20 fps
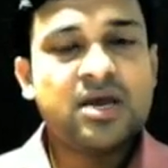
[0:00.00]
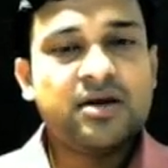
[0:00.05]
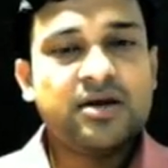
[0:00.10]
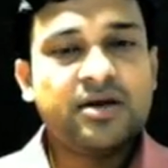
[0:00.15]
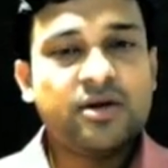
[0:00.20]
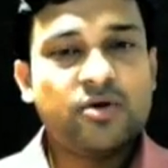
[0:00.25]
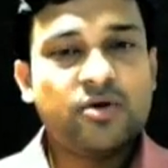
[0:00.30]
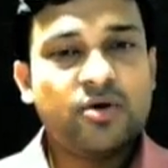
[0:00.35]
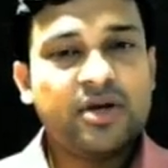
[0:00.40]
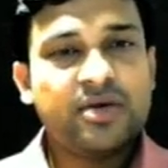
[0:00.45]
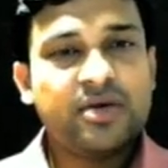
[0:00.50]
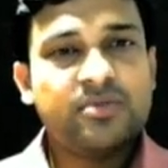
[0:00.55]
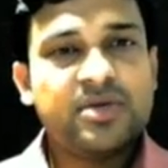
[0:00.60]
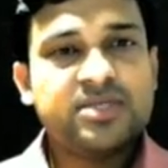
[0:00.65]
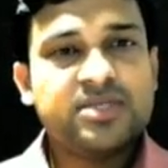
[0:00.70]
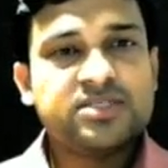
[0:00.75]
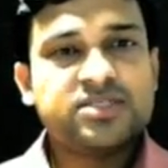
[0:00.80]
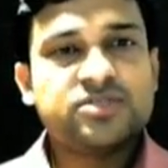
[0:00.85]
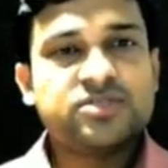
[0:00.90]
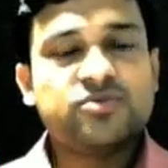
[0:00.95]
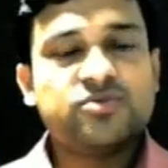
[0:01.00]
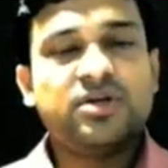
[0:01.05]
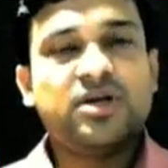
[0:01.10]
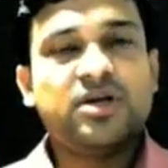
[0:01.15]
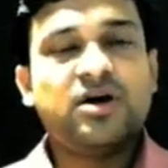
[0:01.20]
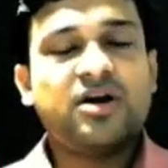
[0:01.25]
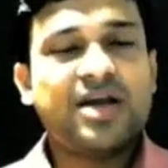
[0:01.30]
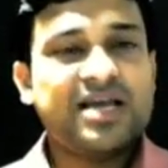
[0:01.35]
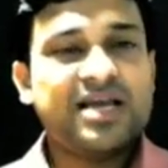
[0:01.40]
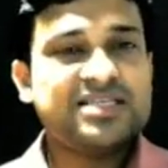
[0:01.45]
decoding means to
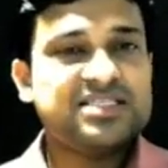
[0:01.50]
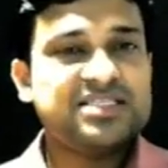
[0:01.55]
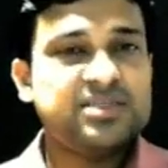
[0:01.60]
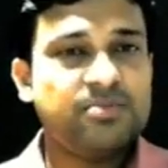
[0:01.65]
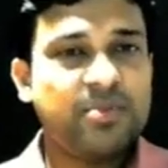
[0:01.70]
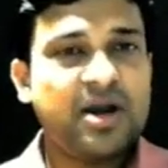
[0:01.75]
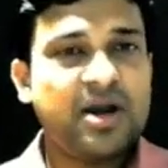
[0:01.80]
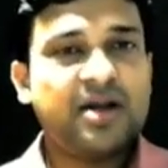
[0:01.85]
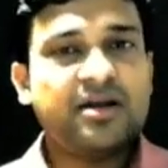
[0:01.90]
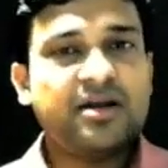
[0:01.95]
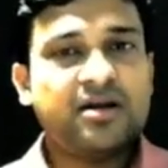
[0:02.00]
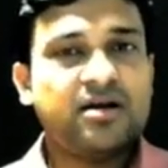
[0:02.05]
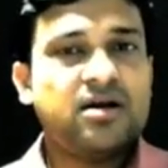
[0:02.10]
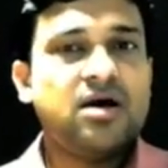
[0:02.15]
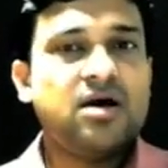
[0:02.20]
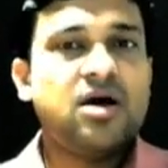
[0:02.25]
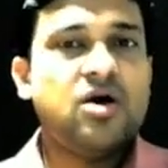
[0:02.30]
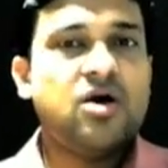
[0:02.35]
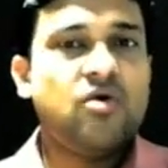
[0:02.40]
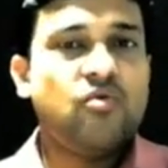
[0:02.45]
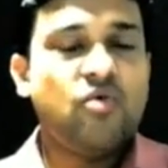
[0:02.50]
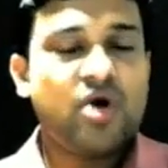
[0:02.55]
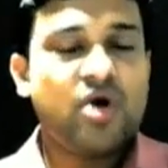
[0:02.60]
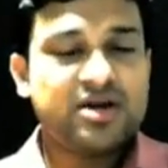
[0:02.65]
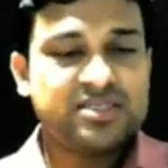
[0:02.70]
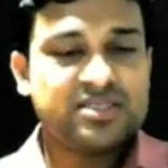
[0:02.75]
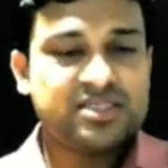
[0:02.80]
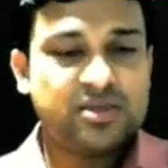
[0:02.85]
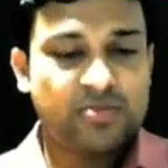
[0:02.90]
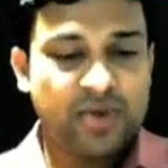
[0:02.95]
recognize the pattern
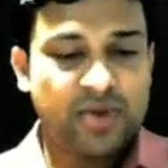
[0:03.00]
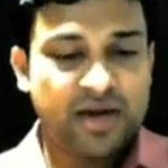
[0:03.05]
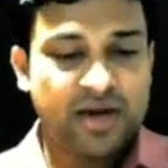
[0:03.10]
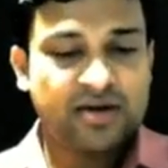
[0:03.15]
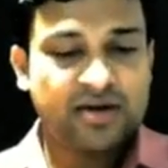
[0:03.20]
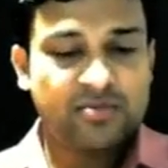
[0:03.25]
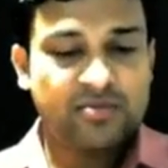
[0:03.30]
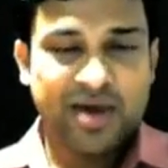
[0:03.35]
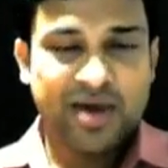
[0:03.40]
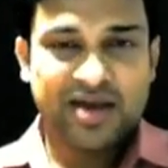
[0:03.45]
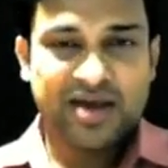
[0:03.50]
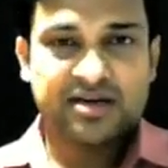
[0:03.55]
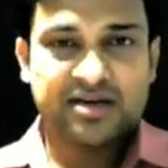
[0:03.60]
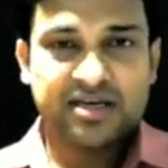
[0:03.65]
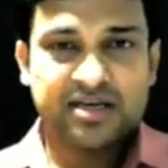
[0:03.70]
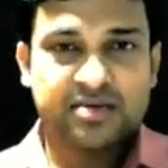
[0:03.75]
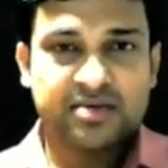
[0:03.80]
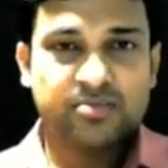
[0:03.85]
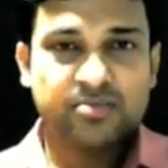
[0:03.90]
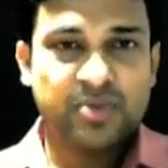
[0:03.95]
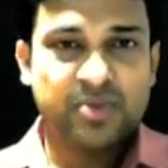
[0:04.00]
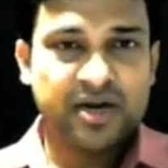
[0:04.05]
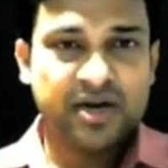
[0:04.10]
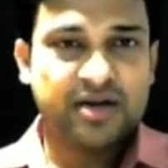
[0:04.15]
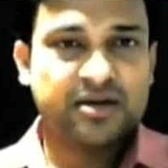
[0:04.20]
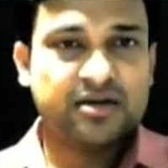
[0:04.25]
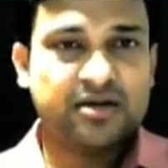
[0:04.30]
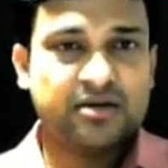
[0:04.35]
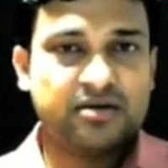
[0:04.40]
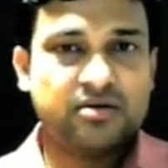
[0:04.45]
what's the pattern binary
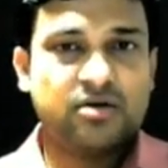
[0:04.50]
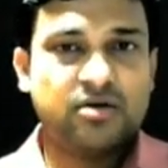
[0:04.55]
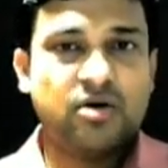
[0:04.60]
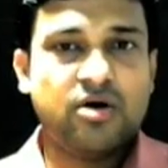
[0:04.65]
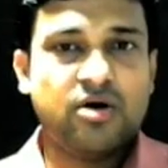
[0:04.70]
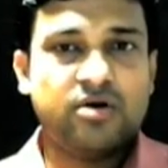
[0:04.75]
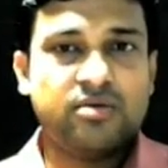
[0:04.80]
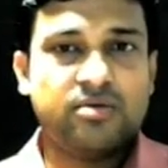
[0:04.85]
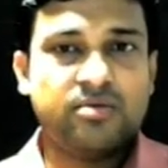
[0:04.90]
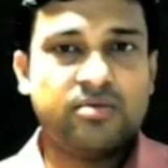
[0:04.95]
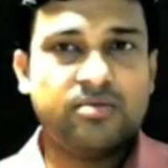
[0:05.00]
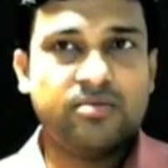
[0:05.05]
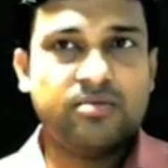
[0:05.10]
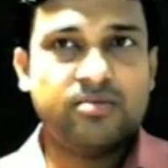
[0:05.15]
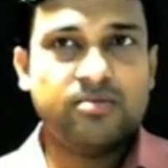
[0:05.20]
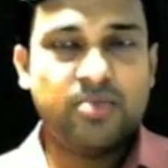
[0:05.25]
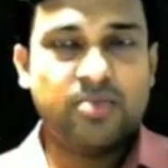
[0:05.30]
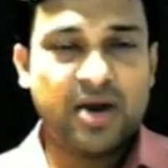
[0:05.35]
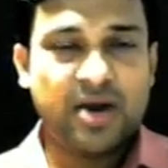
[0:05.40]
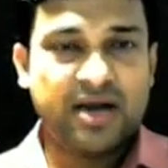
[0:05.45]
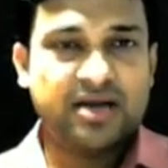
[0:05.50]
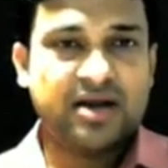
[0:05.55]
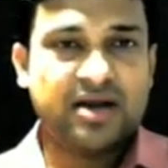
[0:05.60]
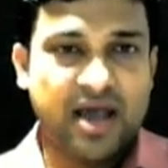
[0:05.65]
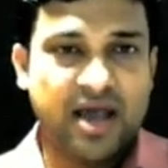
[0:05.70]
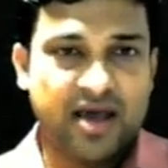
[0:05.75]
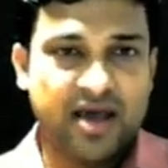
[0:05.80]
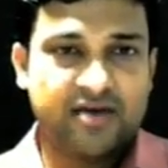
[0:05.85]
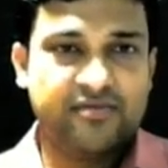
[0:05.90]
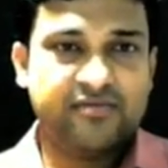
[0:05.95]
bit or byte
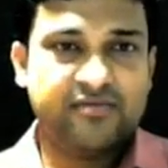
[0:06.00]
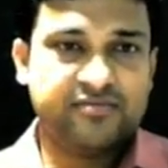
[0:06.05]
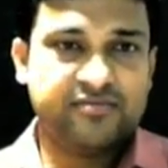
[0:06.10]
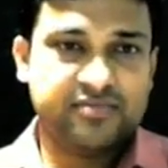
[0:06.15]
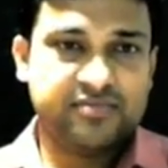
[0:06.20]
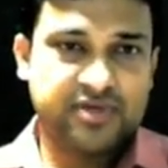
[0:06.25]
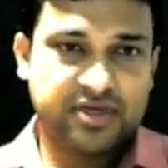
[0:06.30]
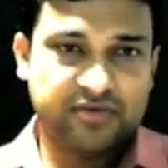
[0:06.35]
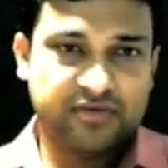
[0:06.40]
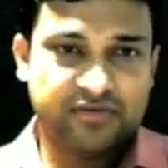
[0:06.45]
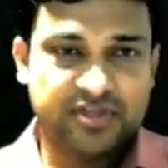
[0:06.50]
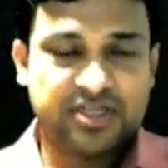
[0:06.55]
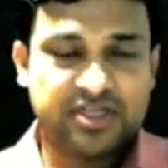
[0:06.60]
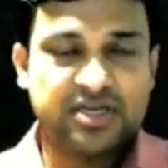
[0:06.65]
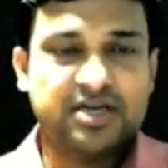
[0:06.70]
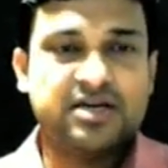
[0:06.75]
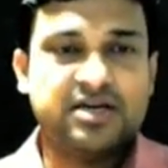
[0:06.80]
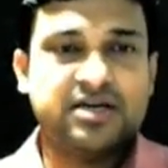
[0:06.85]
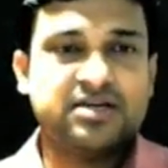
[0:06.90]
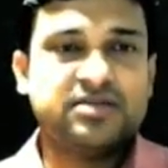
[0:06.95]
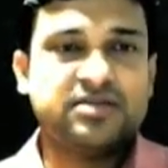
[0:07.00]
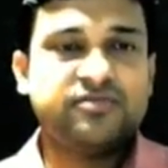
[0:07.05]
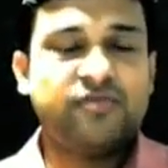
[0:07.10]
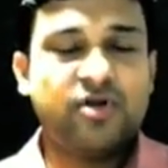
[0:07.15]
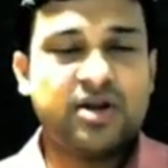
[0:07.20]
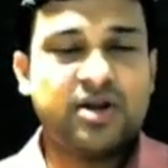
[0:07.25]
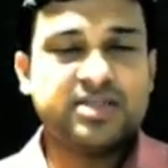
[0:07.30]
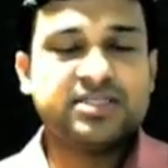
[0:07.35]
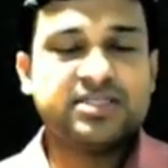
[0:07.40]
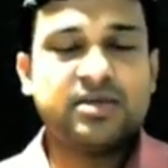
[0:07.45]
have within it
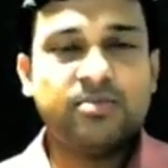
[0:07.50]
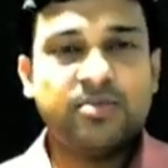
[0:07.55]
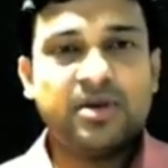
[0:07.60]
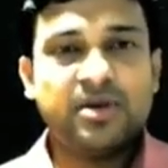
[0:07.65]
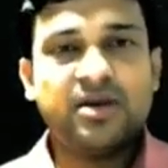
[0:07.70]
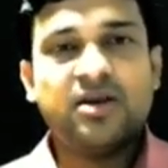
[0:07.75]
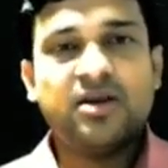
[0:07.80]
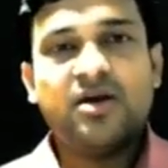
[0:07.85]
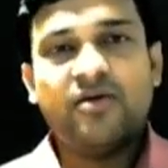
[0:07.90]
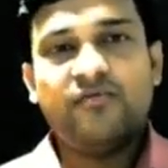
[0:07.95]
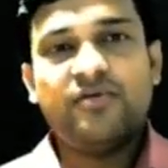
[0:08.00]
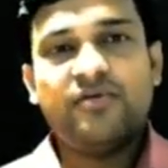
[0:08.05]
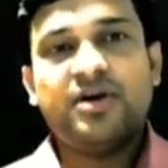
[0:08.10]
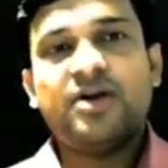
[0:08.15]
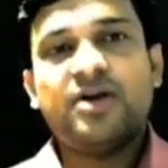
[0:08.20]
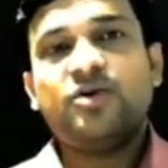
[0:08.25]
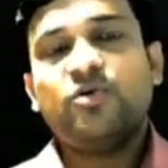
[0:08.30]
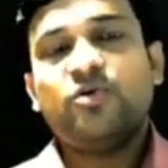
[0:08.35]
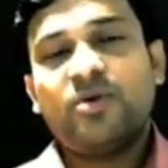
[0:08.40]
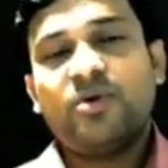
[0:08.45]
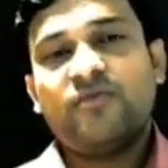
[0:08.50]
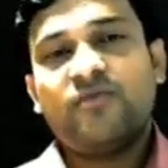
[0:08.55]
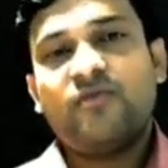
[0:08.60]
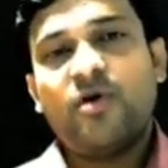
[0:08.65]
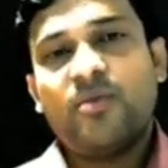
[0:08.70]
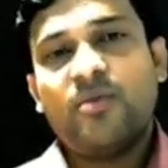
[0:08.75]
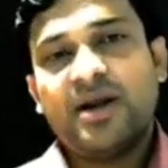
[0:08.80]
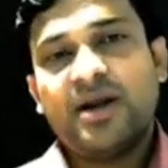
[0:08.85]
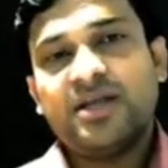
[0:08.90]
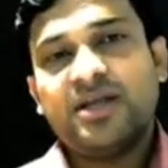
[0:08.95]
for example where to
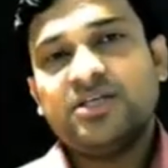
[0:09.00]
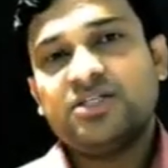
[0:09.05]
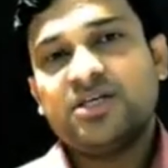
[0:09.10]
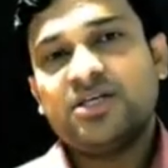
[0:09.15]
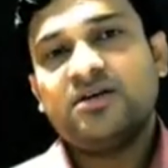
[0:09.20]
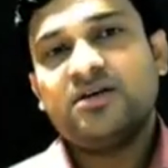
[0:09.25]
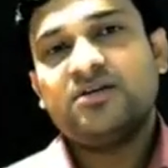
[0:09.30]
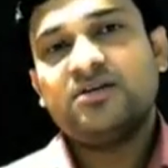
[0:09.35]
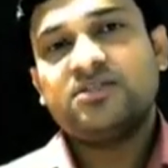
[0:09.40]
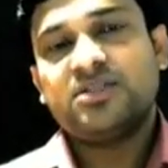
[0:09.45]
perform addition